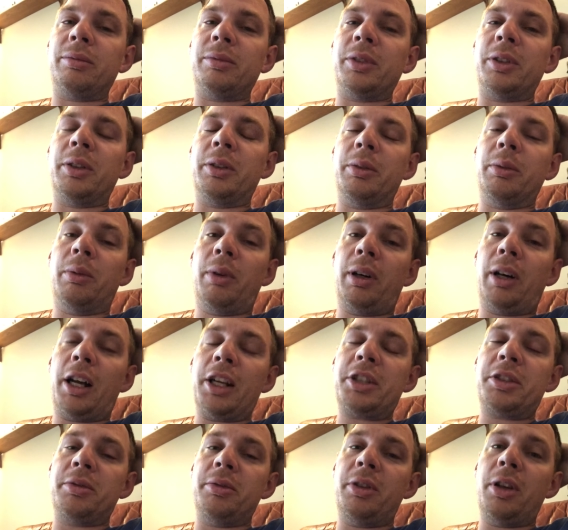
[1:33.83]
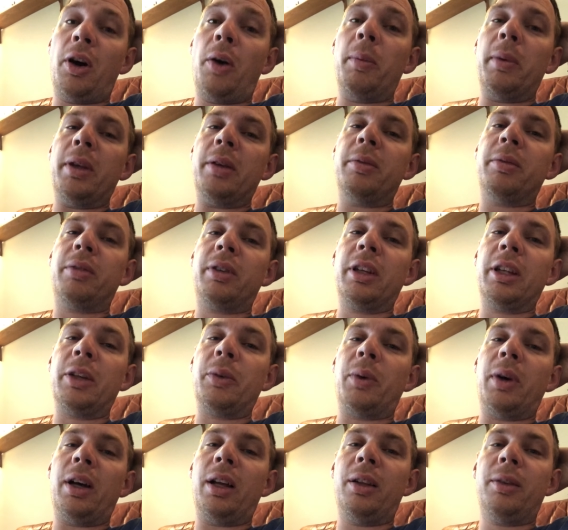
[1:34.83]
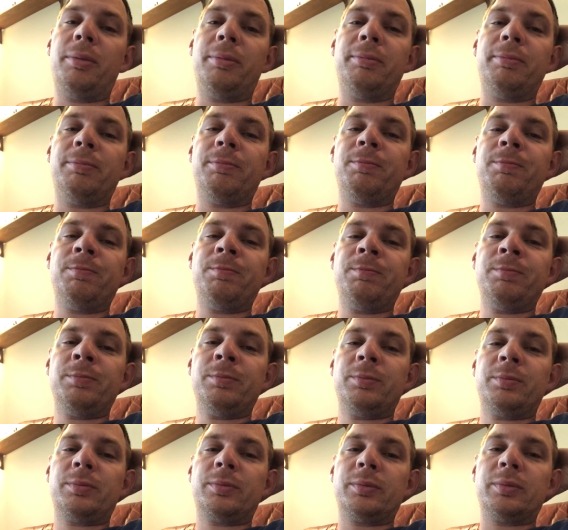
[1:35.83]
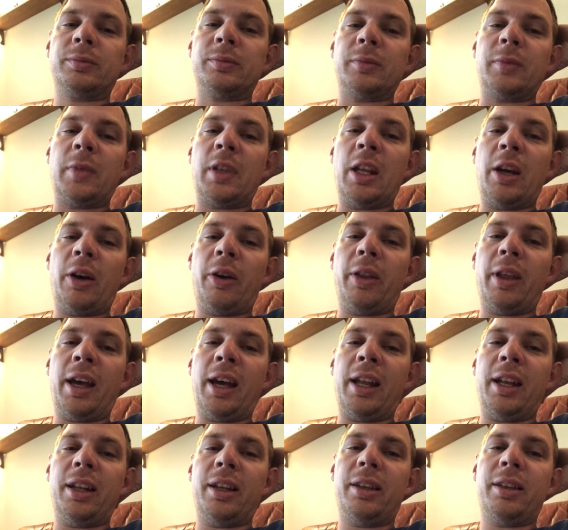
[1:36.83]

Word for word: who watch know me really well know that